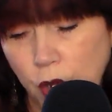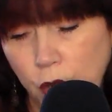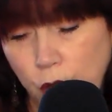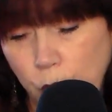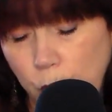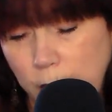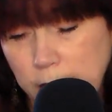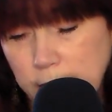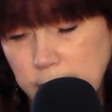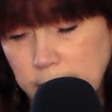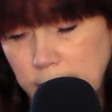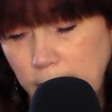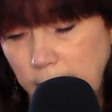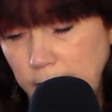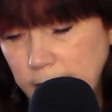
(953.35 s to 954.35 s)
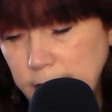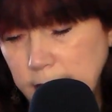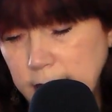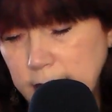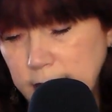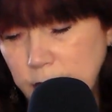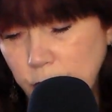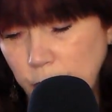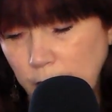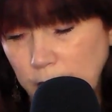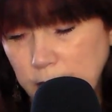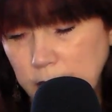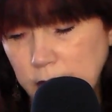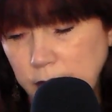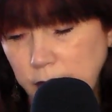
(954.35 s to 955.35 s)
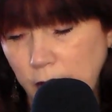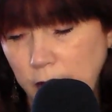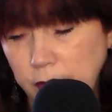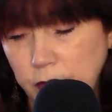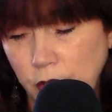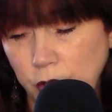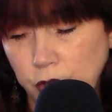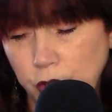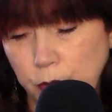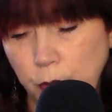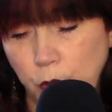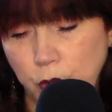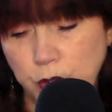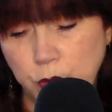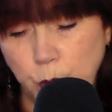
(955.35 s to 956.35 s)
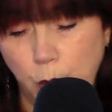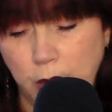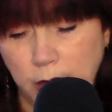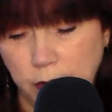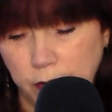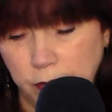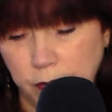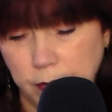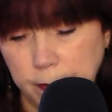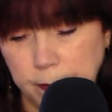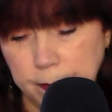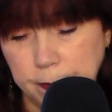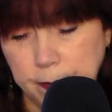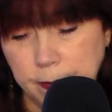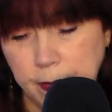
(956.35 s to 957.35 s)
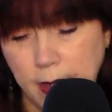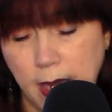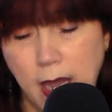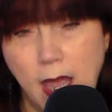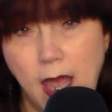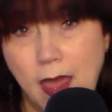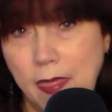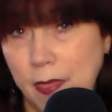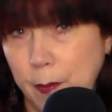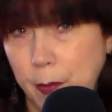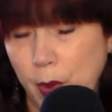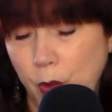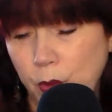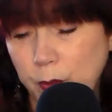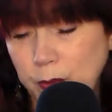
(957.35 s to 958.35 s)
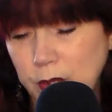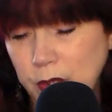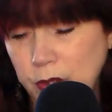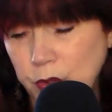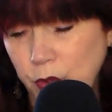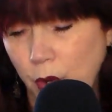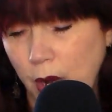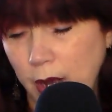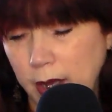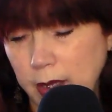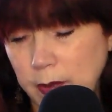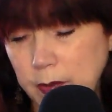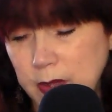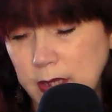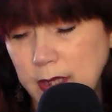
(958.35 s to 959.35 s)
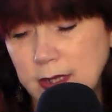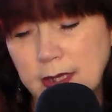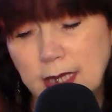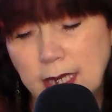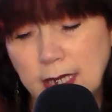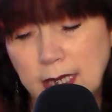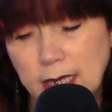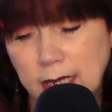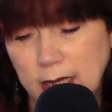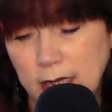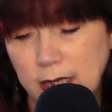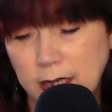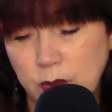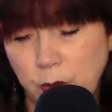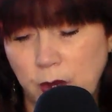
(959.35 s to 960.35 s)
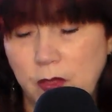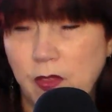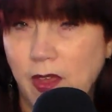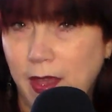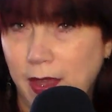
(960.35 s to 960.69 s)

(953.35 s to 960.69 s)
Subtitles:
who was a distant relative of Dr. Moore's wife. The poem describes St. Nicholas with